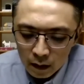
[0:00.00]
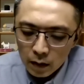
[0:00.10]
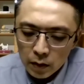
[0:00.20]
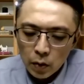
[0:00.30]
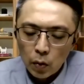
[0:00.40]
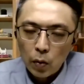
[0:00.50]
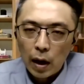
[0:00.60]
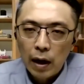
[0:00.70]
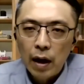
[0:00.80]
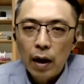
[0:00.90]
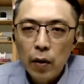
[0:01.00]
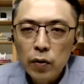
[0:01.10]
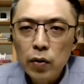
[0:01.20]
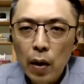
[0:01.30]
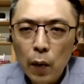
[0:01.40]
So
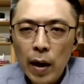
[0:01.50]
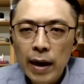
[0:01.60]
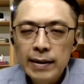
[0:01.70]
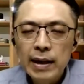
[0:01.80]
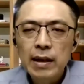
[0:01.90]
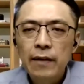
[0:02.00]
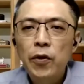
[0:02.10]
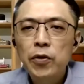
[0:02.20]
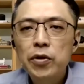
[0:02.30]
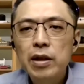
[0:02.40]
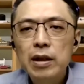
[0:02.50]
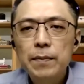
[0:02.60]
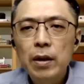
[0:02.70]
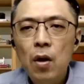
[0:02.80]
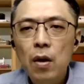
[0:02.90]
also why I say it's unfortunate is
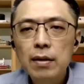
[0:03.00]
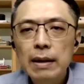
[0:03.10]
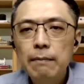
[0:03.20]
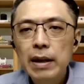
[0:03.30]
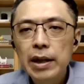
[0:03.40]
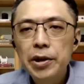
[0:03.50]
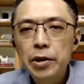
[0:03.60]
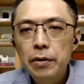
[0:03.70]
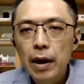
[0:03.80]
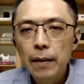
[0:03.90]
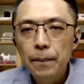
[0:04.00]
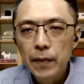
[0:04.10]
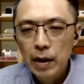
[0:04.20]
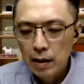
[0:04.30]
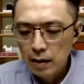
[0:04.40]
because in Malaysia, right,
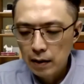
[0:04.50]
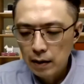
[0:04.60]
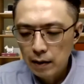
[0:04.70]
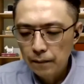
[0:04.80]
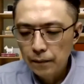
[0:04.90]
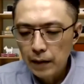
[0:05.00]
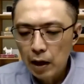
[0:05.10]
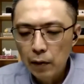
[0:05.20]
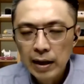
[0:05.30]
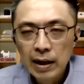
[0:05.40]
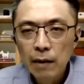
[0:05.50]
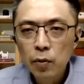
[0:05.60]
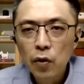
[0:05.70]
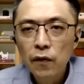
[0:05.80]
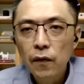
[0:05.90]
our income
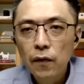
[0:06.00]
growth